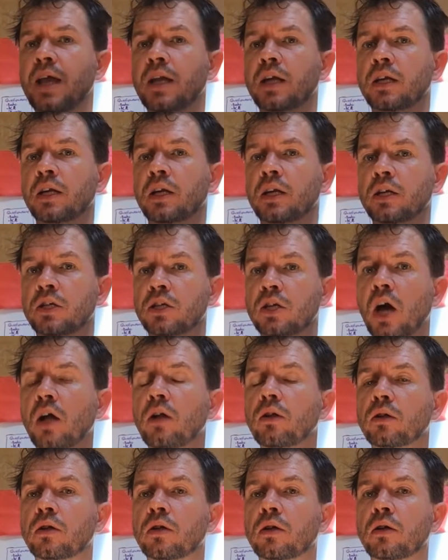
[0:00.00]
and an
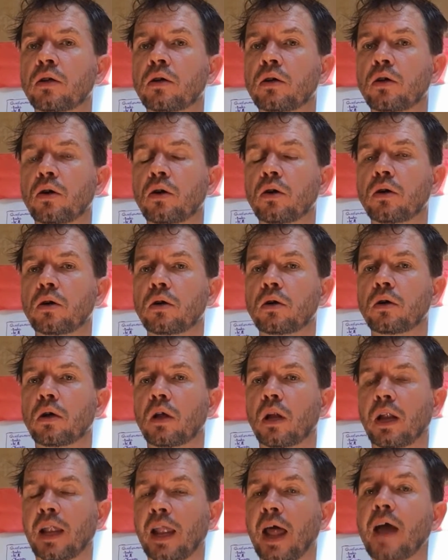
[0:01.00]
adult
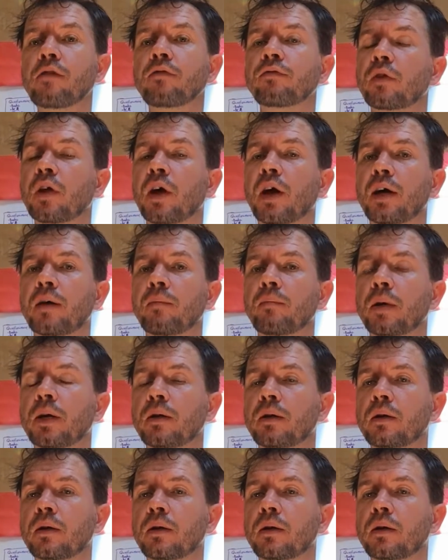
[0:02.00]
lifetime